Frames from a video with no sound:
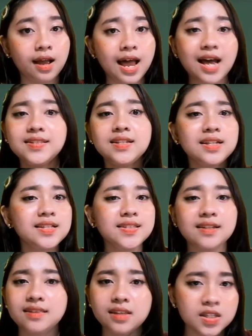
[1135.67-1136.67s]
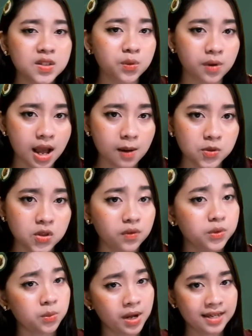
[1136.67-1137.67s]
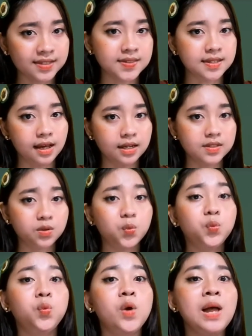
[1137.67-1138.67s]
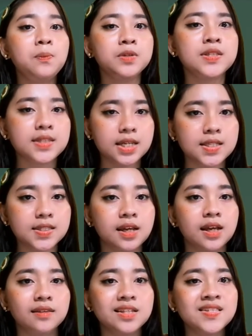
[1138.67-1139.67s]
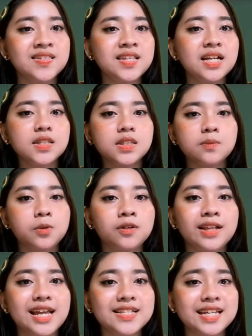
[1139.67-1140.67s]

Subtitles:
As you can see, these graphs on the right side represent the sensible and